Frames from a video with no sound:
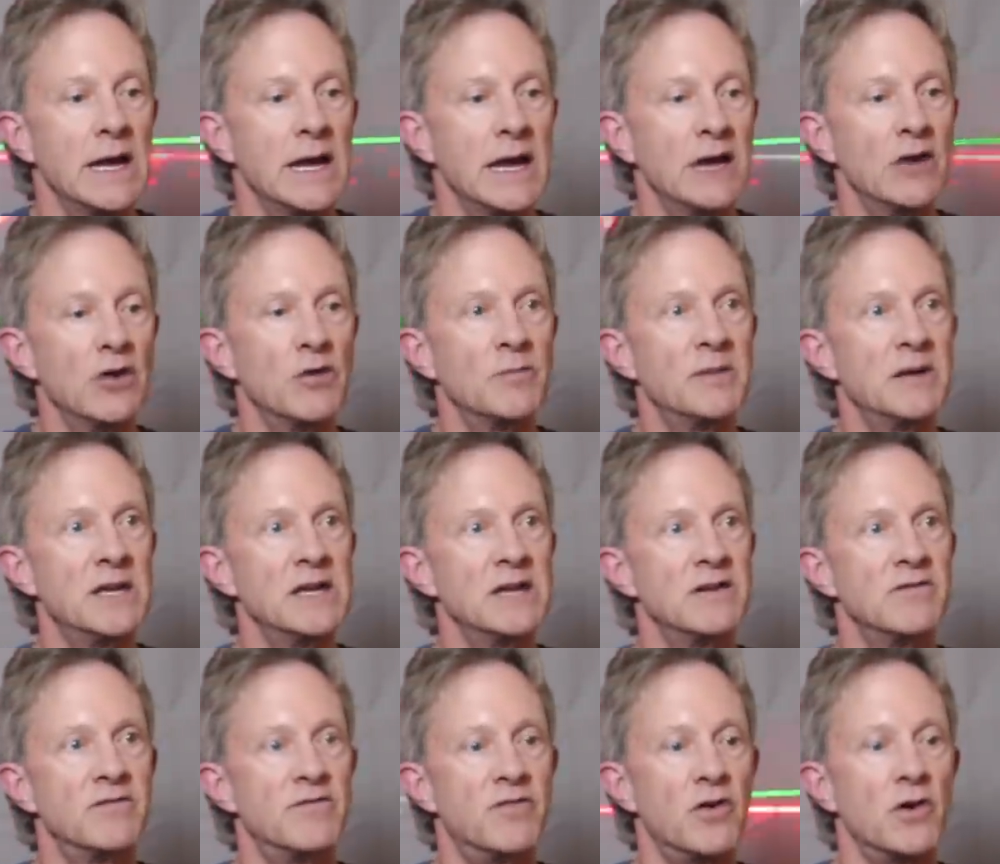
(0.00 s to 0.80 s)
it'll be
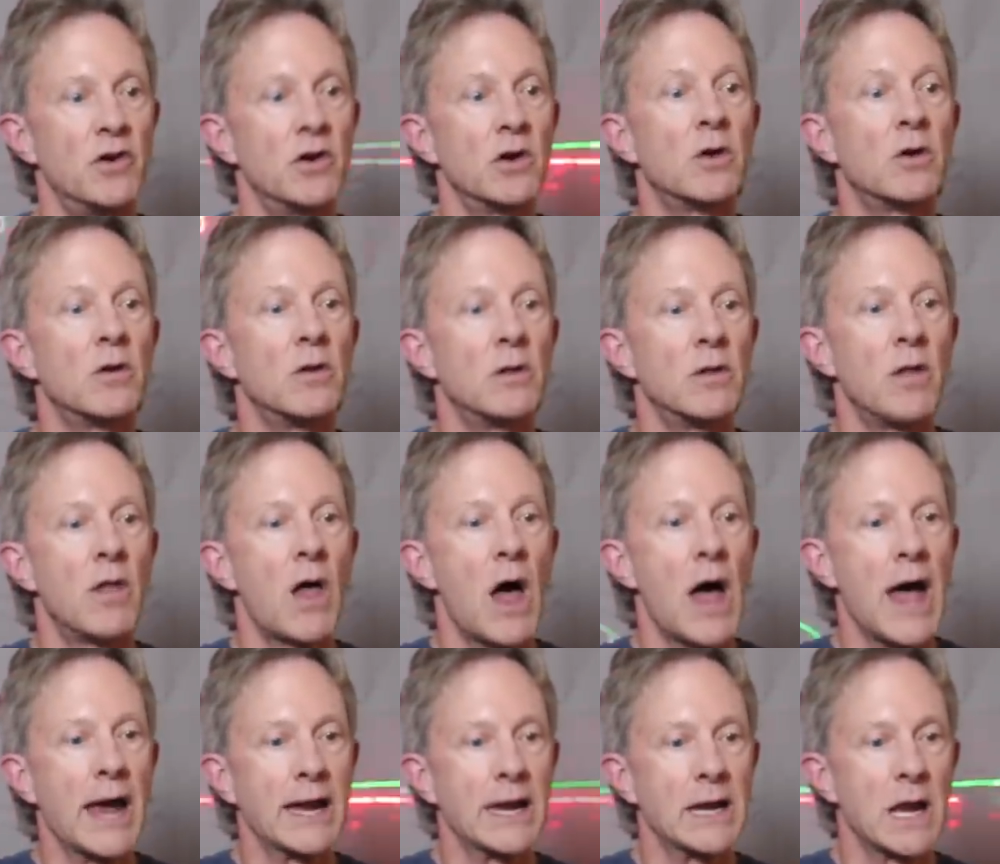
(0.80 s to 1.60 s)
in vertical
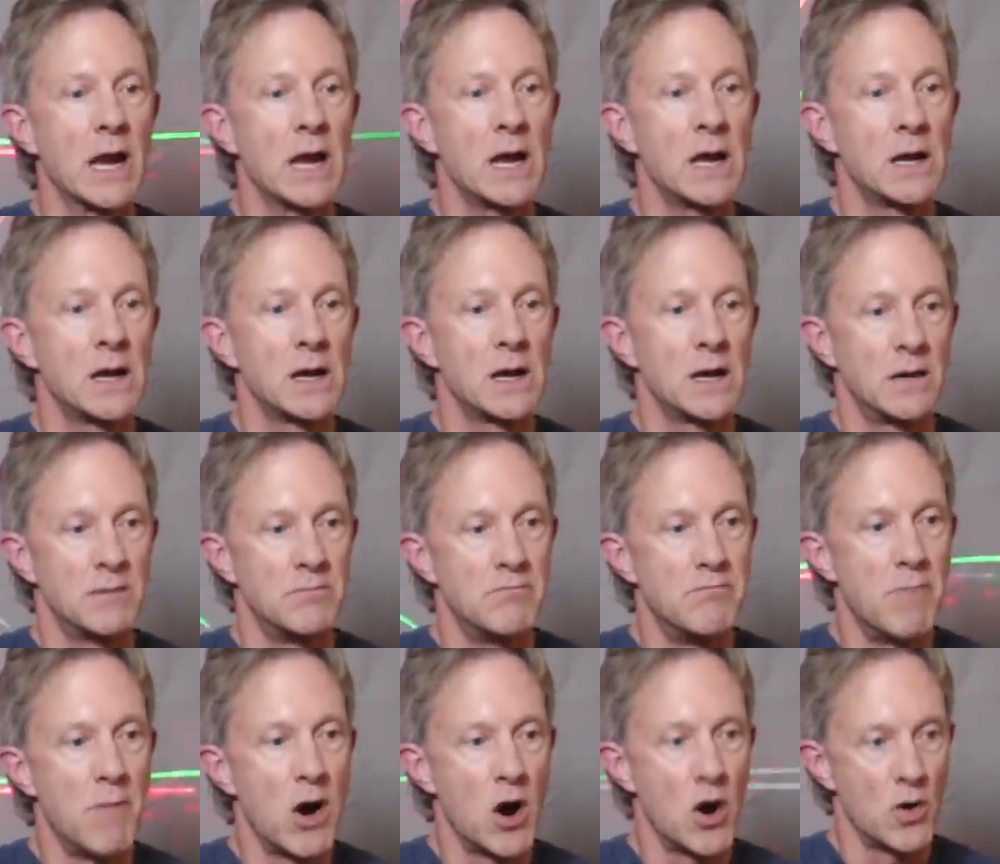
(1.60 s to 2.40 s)
line
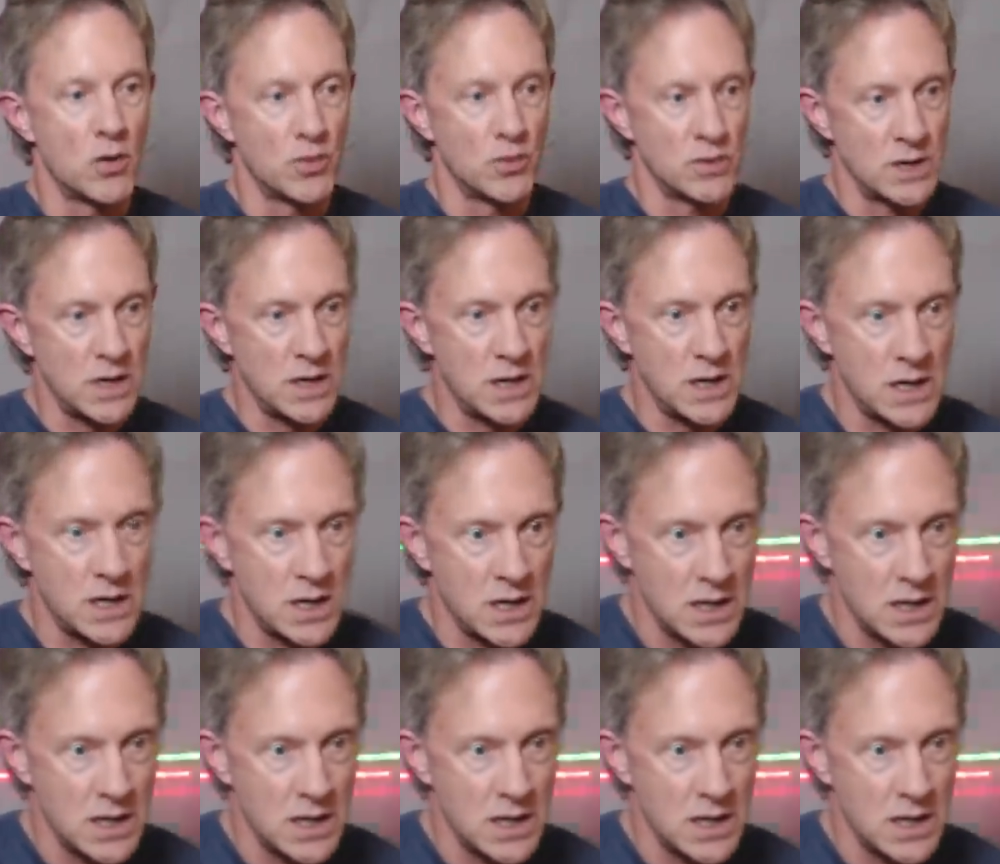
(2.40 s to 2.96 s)
mode.